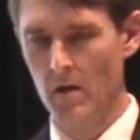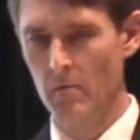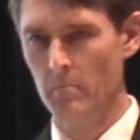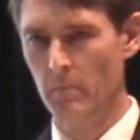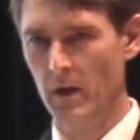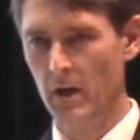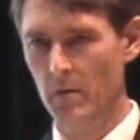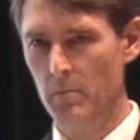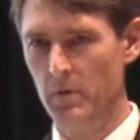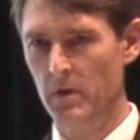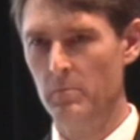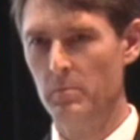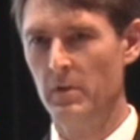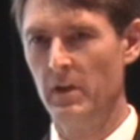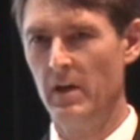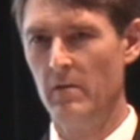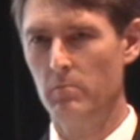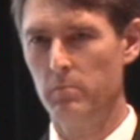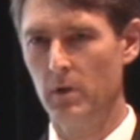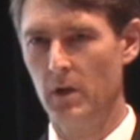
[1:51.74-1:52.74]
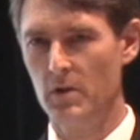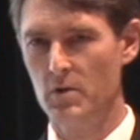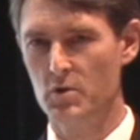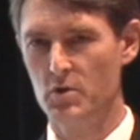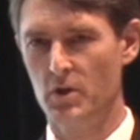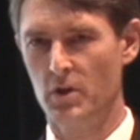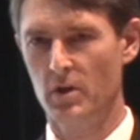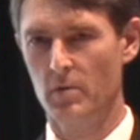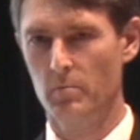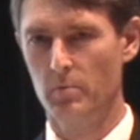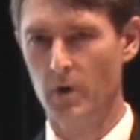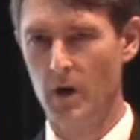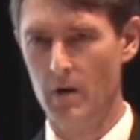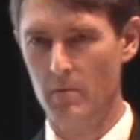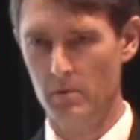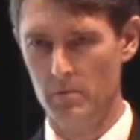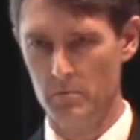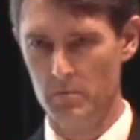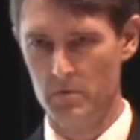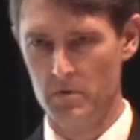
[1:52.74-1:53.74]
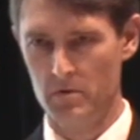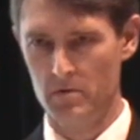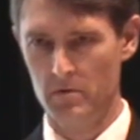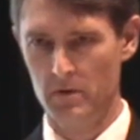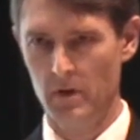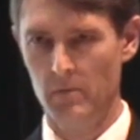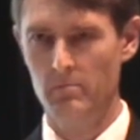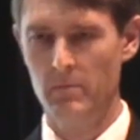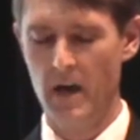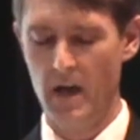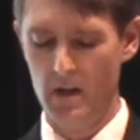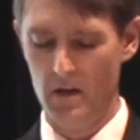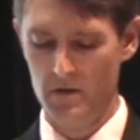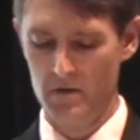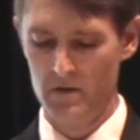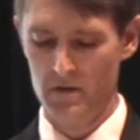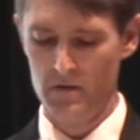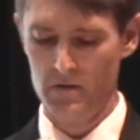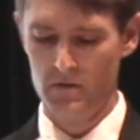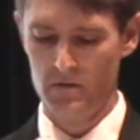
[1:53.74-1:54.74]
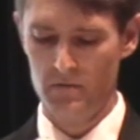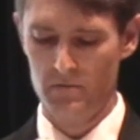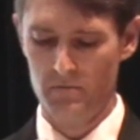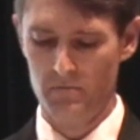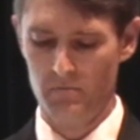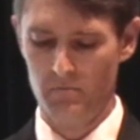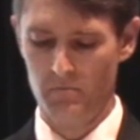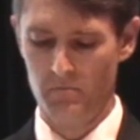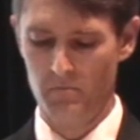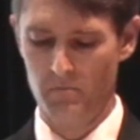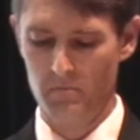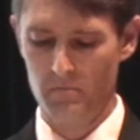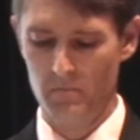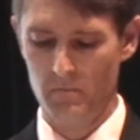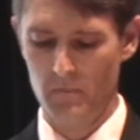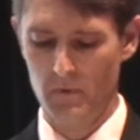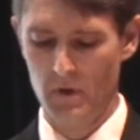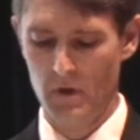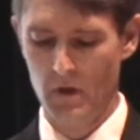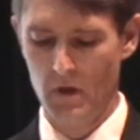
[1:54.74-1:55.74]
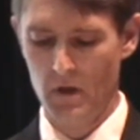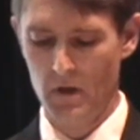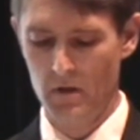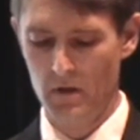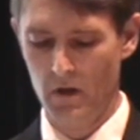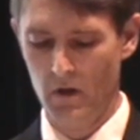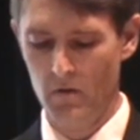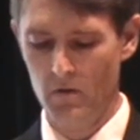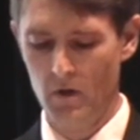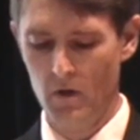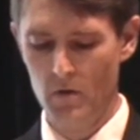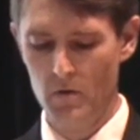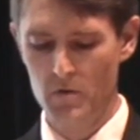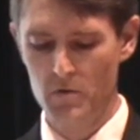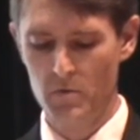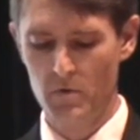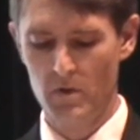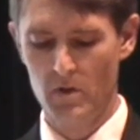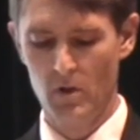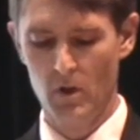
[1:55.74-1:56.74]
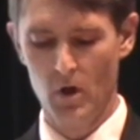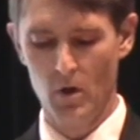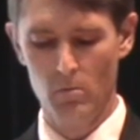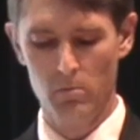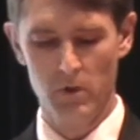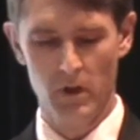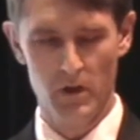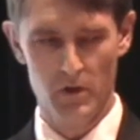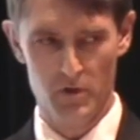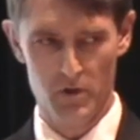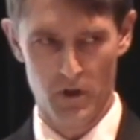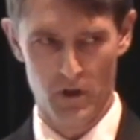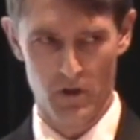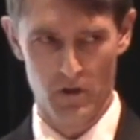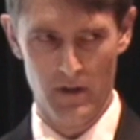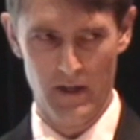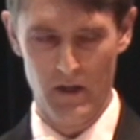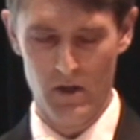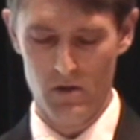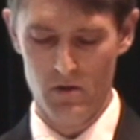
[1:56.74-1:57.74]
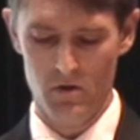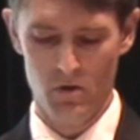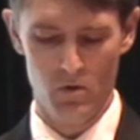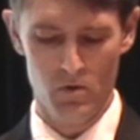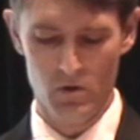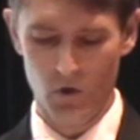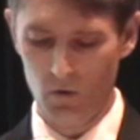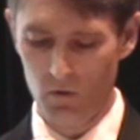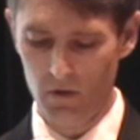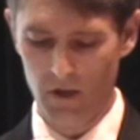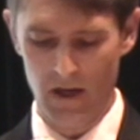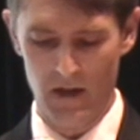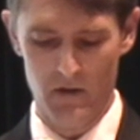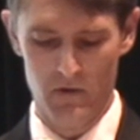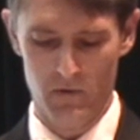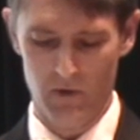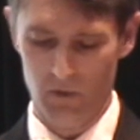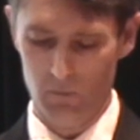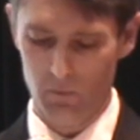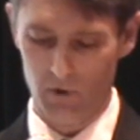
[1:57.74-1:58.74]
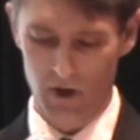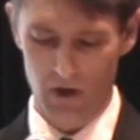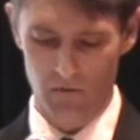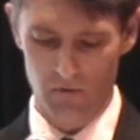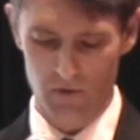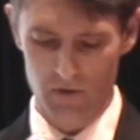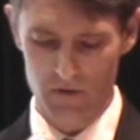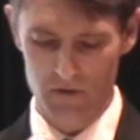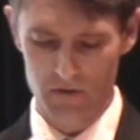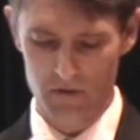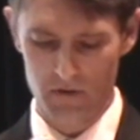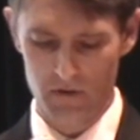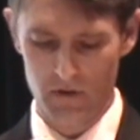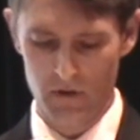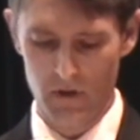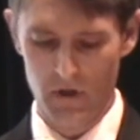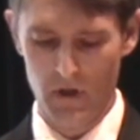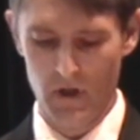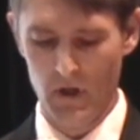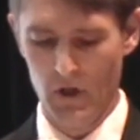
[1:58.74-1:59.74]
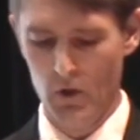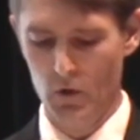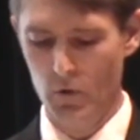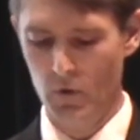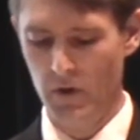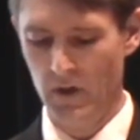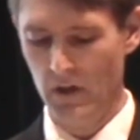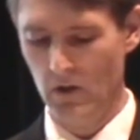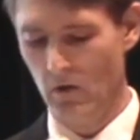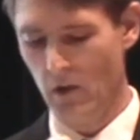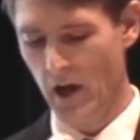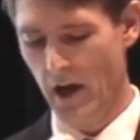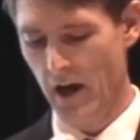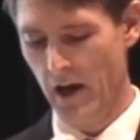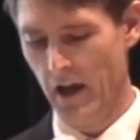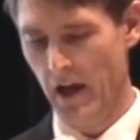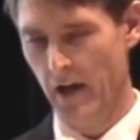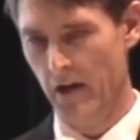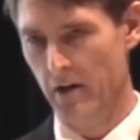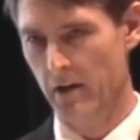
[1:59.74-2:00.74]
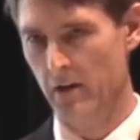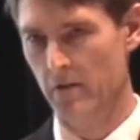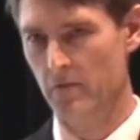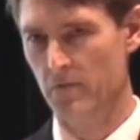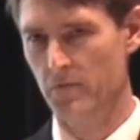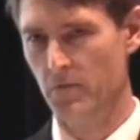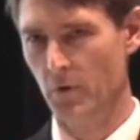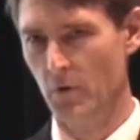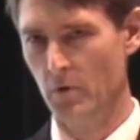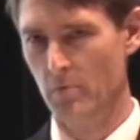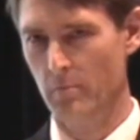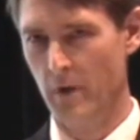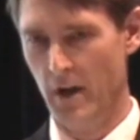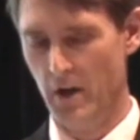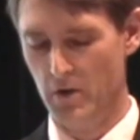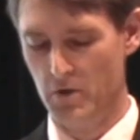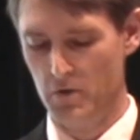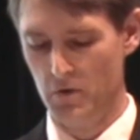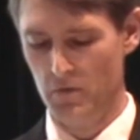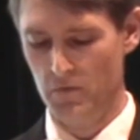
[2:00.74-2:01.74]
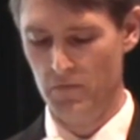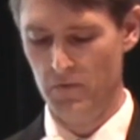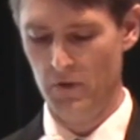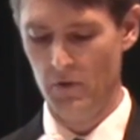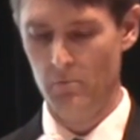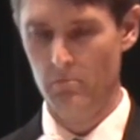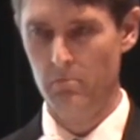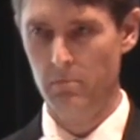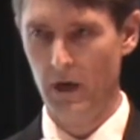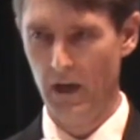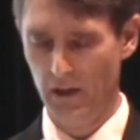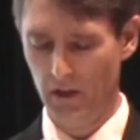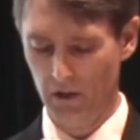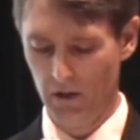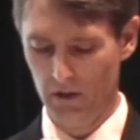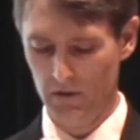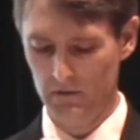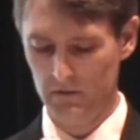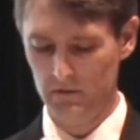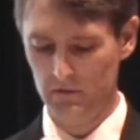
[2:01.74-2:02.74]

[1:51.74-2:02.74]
Many people have blood sugar problems, imbalances. There are those with low blood sugar who don't like to eat breakfast. You get lightheaded and food makes you feel better.